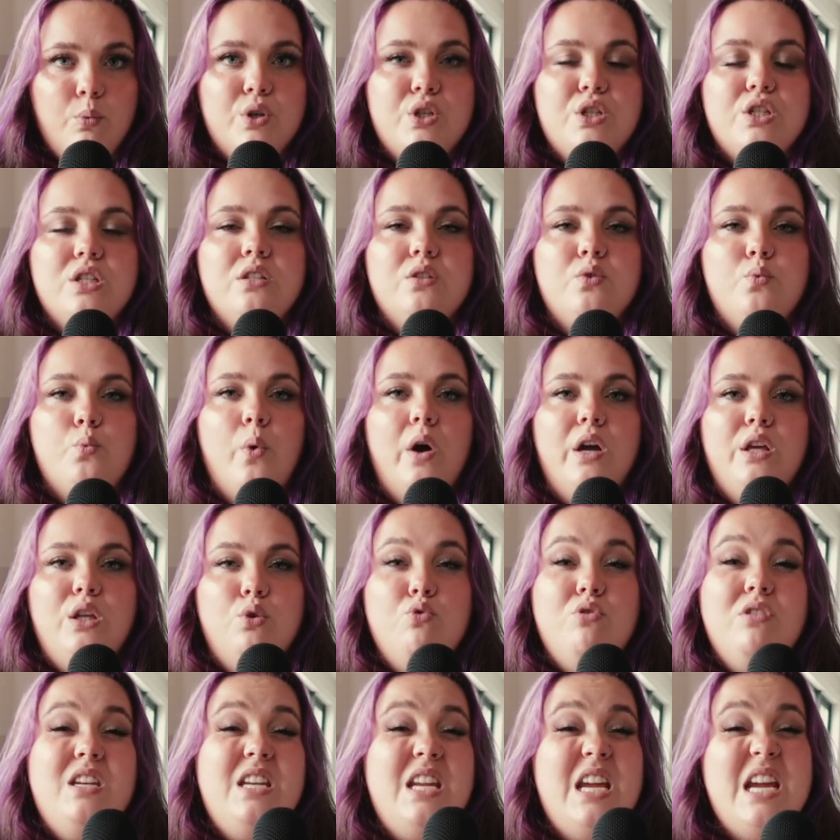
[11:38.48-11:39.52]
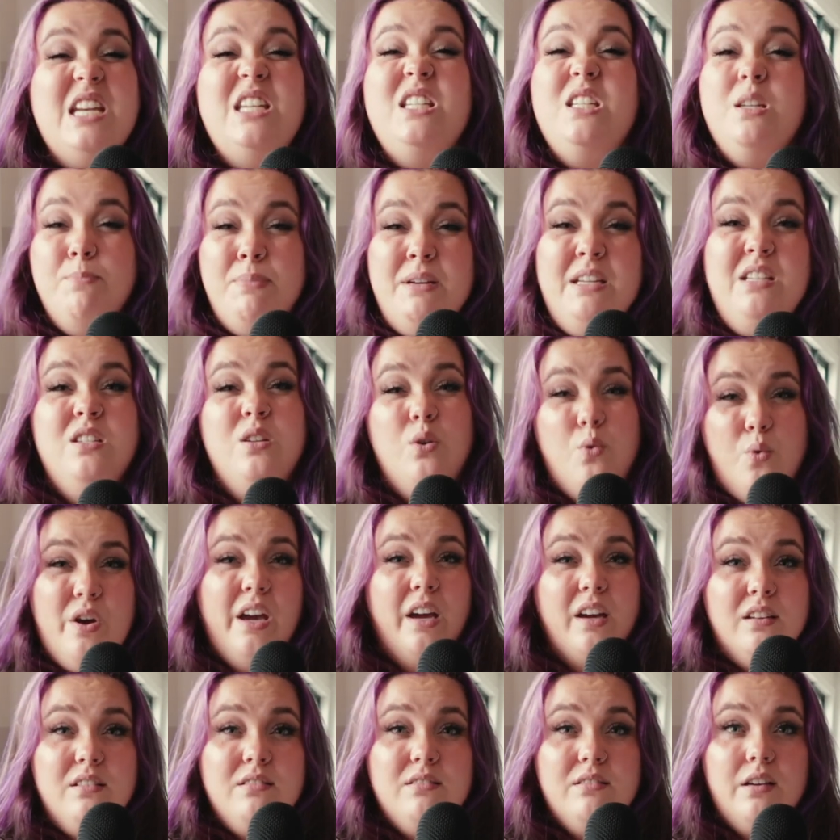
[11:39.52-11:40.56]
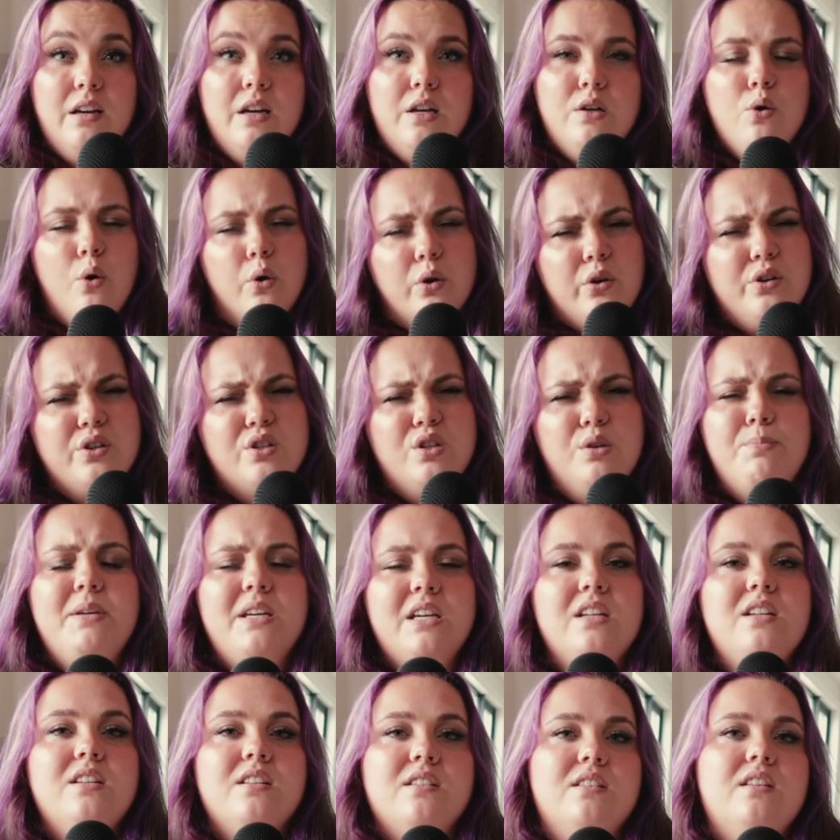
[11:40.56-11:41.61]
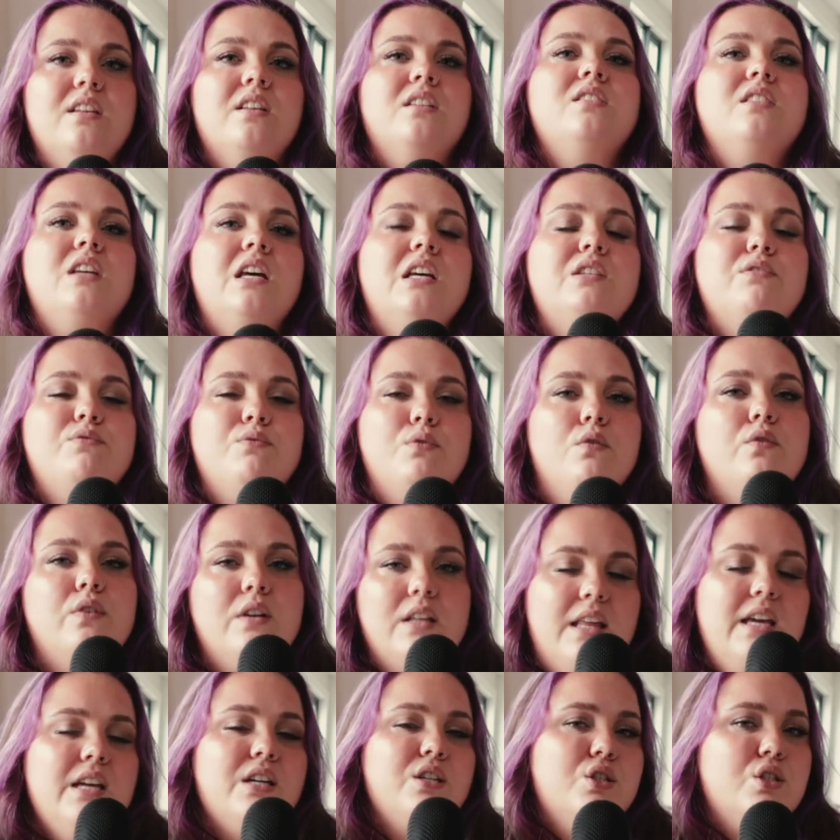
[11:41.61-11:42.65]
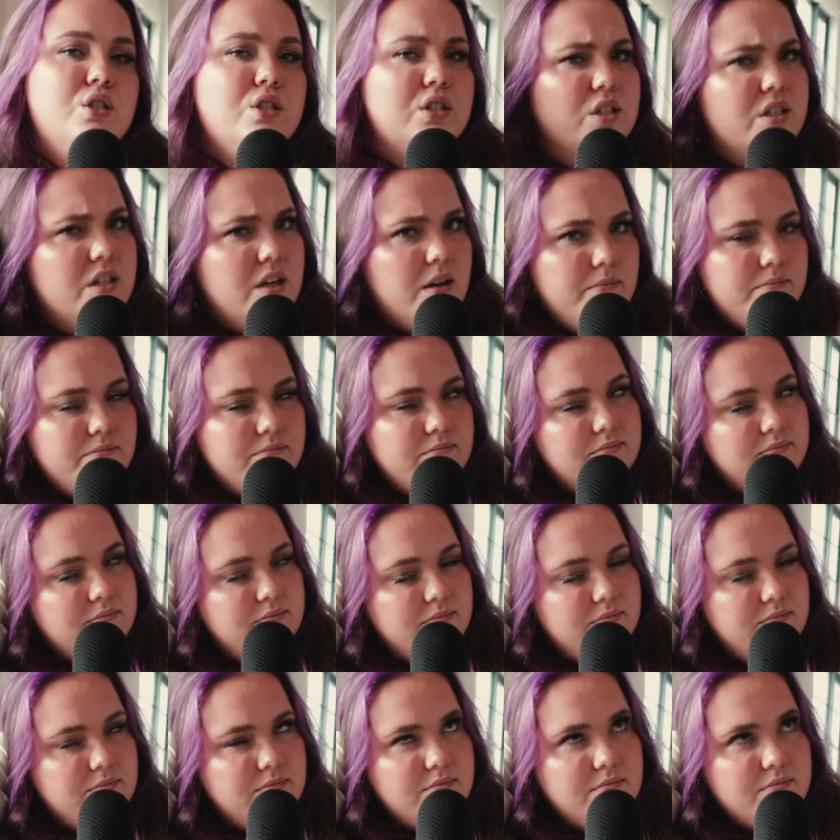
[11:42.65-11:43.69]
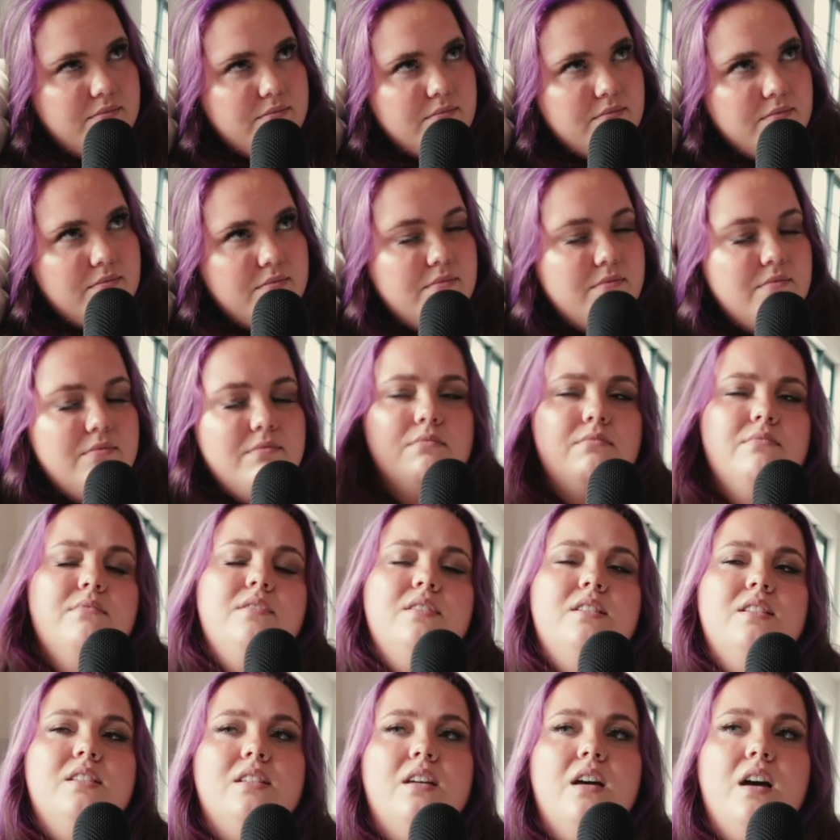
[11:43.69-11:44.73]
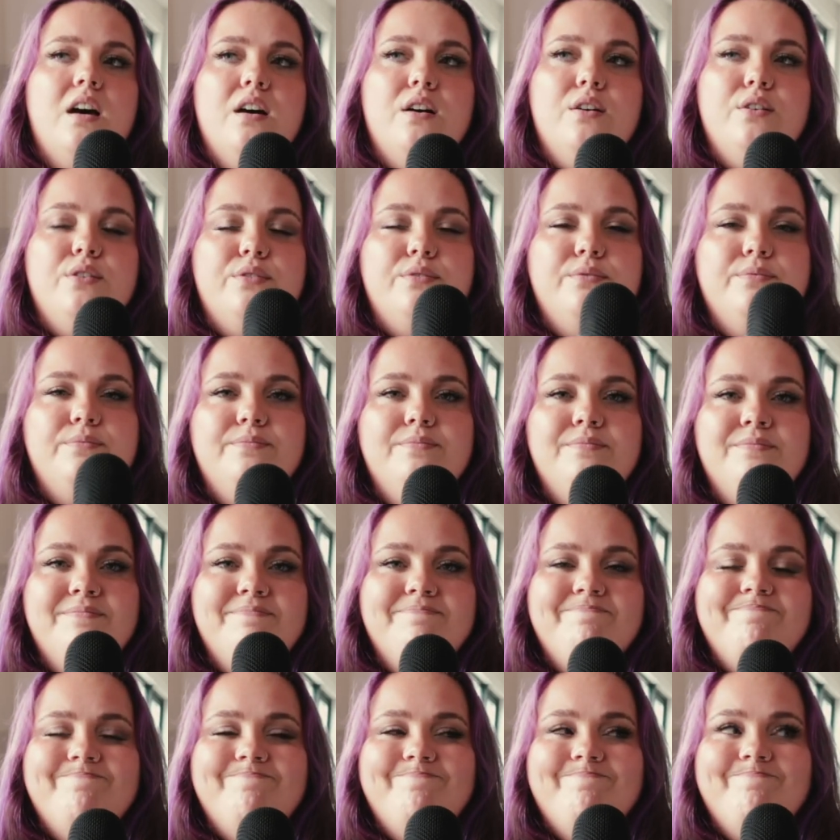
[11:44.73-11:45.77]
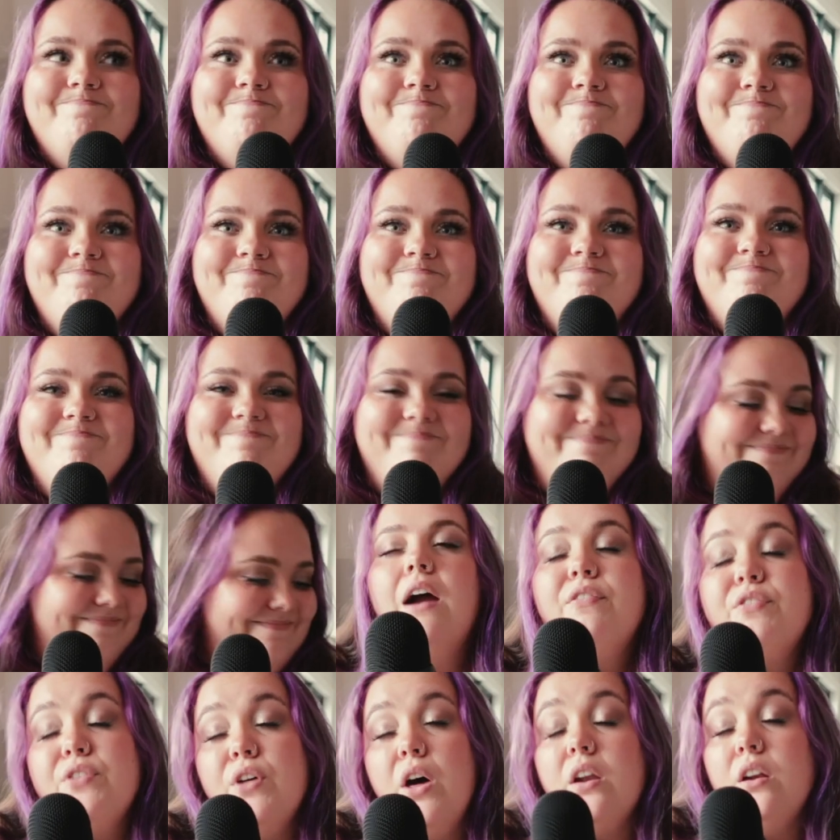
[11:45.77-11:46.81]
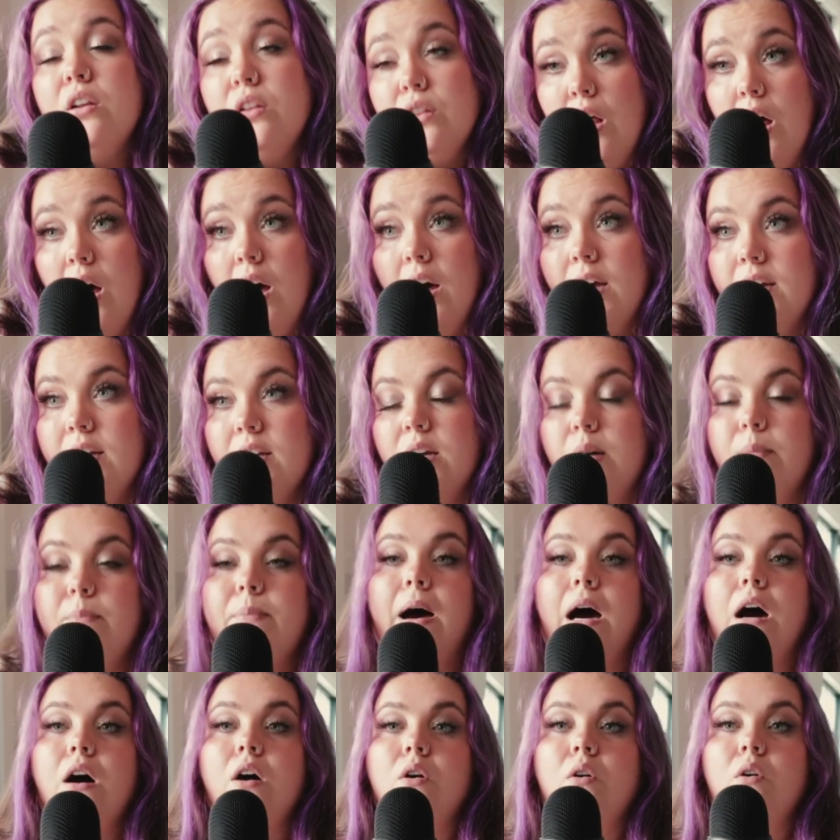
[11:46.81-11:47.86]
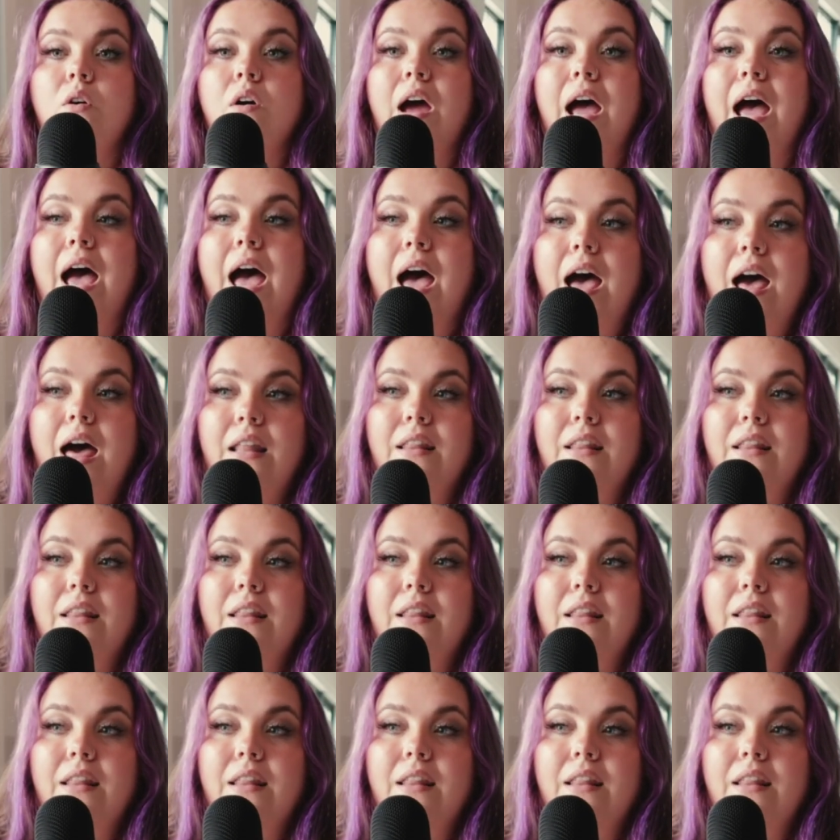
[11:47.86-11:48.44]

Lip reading: which is what you need to be doing in order to be in a successful relationship. So, I've thought a lot about